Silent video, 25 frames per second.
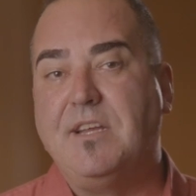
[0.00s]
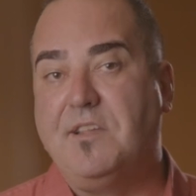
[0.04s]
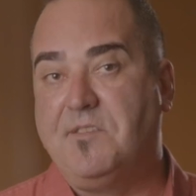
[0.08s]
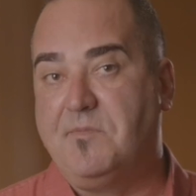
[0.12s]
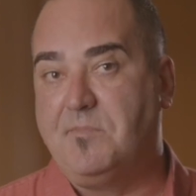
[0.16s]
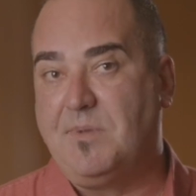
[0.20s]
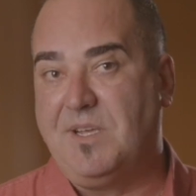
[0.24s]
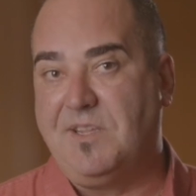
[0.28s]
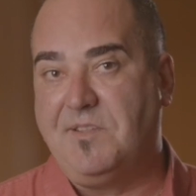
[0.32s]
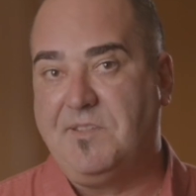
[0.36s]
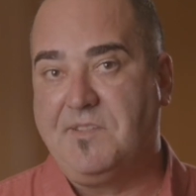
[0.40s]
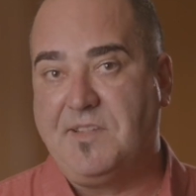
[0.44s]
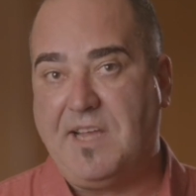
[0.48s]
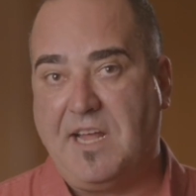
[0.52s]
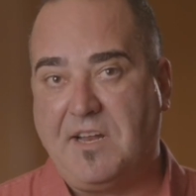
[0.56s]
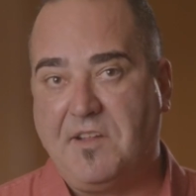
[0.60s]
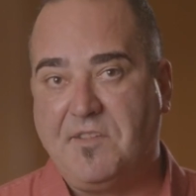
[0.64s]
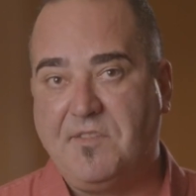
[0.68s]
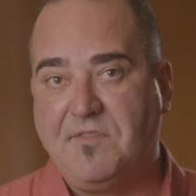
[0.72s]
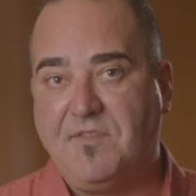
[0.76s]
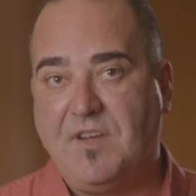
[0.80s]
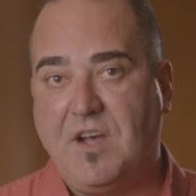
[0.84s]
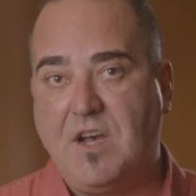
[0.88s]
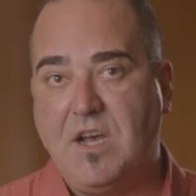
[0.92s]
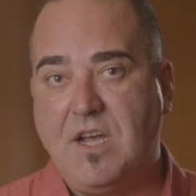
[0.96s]
has been
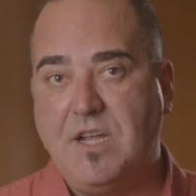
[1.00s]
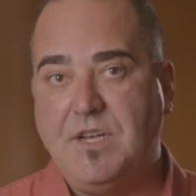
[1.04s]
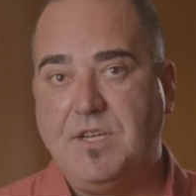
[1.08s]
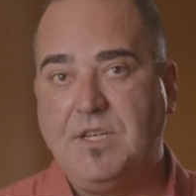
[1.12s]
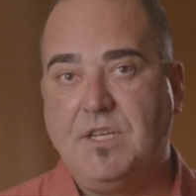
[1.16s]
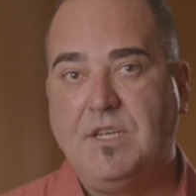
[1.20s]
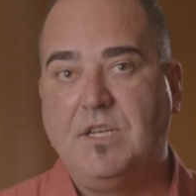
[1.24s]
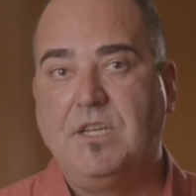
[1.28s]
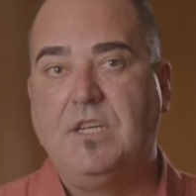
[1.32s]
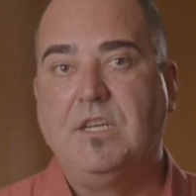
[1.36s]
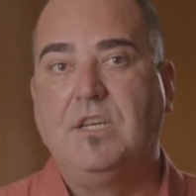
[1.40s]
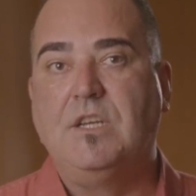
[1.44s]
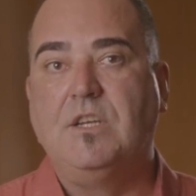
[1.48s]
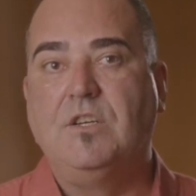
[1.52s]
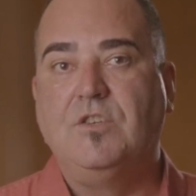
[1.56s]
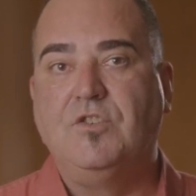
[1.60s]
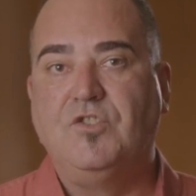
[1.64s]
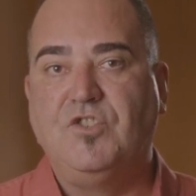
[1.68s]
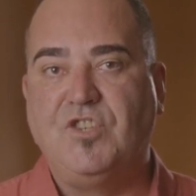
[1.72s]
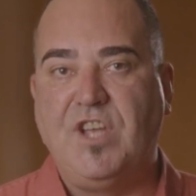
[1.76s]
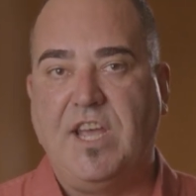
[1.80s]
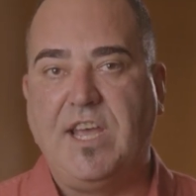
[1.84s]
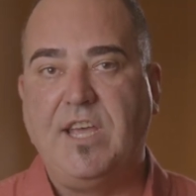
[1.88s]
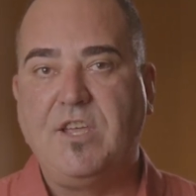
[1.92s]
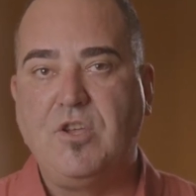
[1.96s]
satisfied,
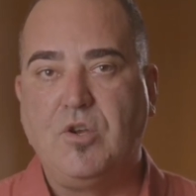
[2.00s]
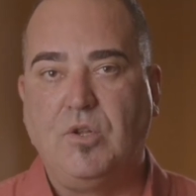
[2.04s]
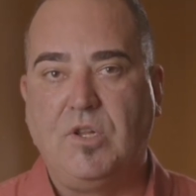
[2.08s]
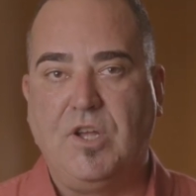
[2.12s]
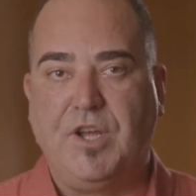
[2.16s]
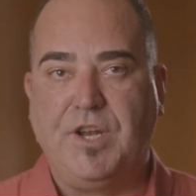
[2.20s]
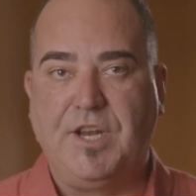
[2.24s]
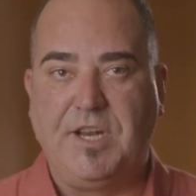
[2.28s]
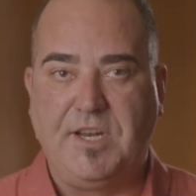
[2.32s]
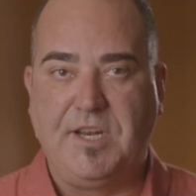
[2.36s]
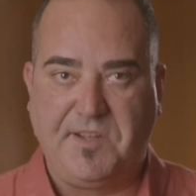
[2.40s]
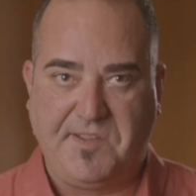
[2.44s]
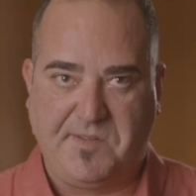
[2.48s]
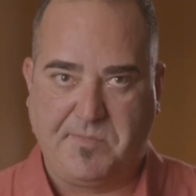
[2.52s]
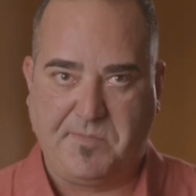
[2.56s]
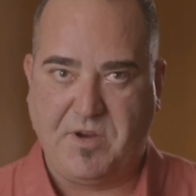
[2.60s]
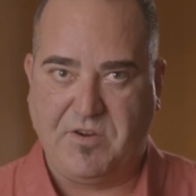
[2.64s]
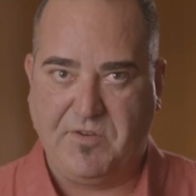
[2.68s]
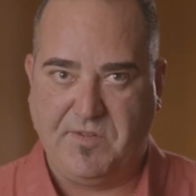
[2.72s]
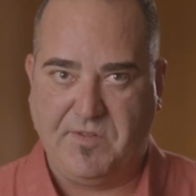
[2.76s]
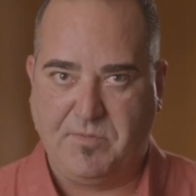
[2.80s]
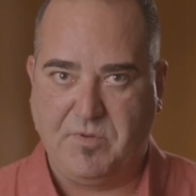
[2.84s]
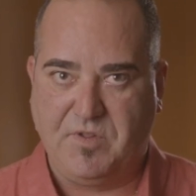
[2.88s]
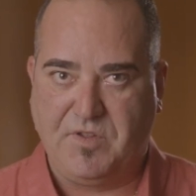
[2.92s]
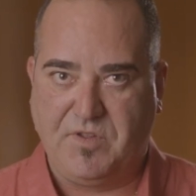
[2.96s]
share your learning
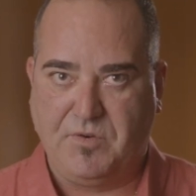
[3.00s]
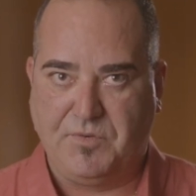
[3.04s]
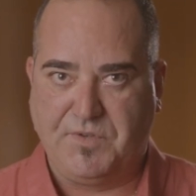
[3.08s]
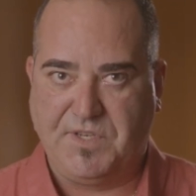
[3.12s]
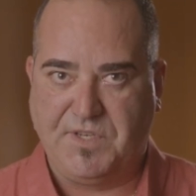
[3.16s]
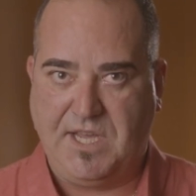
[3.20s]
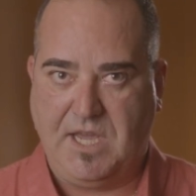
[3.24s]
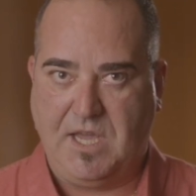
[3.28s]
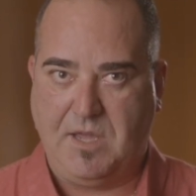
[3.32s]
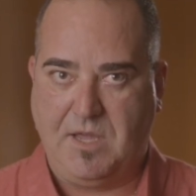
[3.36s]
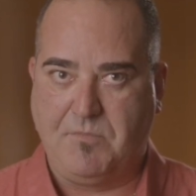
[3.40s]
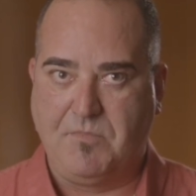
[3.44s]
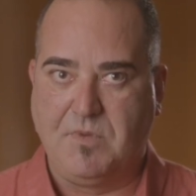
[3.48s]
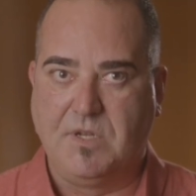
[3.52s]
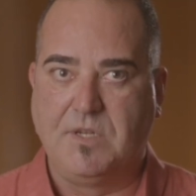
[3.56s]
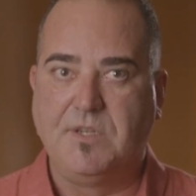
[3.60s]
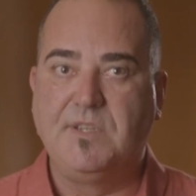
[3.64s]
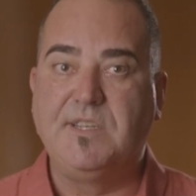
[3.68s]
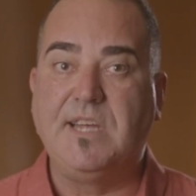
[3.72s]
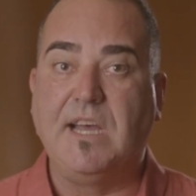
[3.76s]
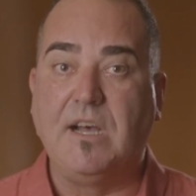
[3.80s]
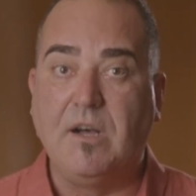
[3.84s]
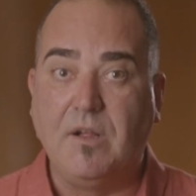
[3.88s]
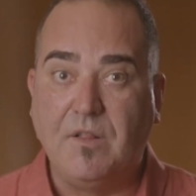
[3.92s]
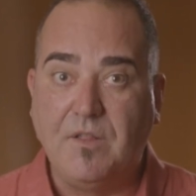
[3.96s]
experience with your team.
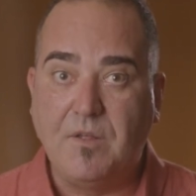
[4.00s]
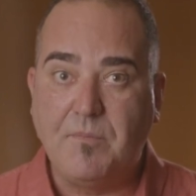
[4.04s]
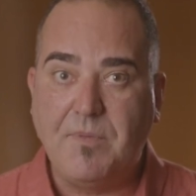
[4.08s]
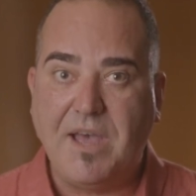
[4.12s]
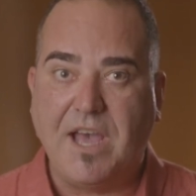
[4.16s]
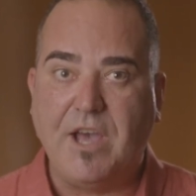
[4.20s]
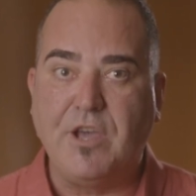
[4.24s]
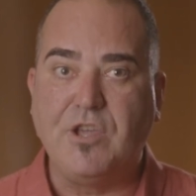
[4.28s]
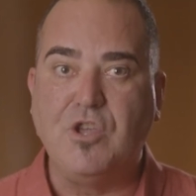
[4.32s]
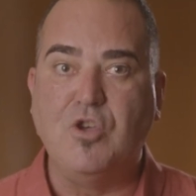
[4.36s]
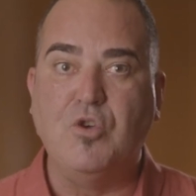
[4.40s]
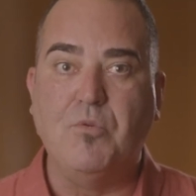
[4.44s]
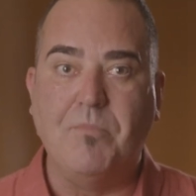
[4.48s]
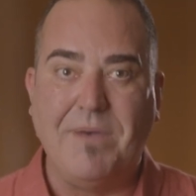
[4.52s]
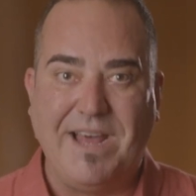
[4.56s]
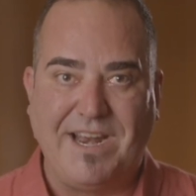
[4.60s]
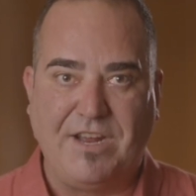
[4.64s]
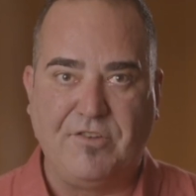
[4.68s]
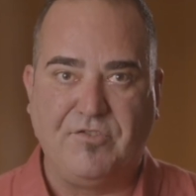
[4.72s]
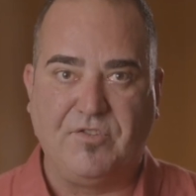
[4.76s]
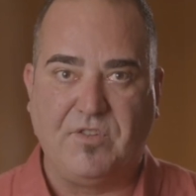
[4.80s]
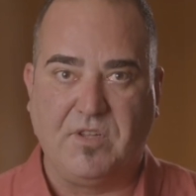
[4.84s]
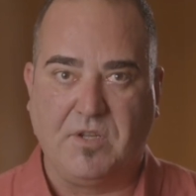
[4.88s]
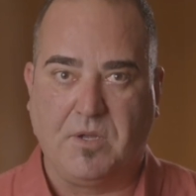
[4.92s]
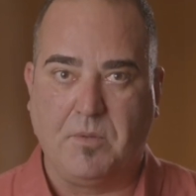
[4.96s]
Tell them how you
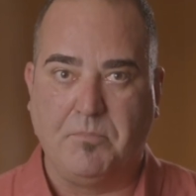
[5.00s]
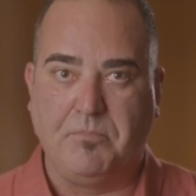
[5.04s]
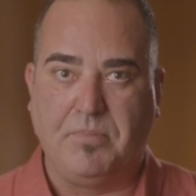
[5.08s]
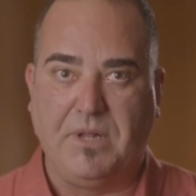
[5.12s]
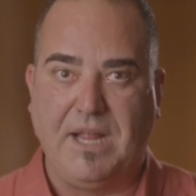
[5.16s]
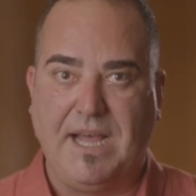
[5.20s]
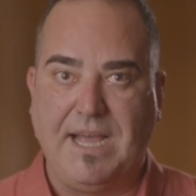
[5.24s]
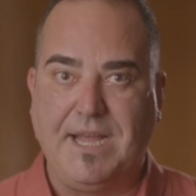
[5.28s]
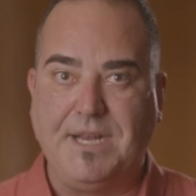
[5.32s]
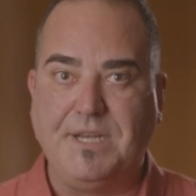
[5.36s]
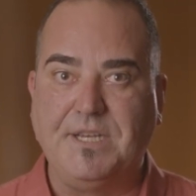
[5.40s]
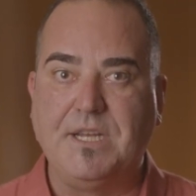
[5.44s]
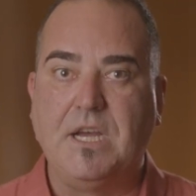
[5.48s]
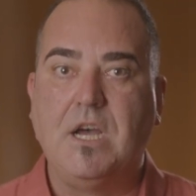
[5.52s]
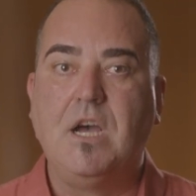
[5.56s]
managed the complaint,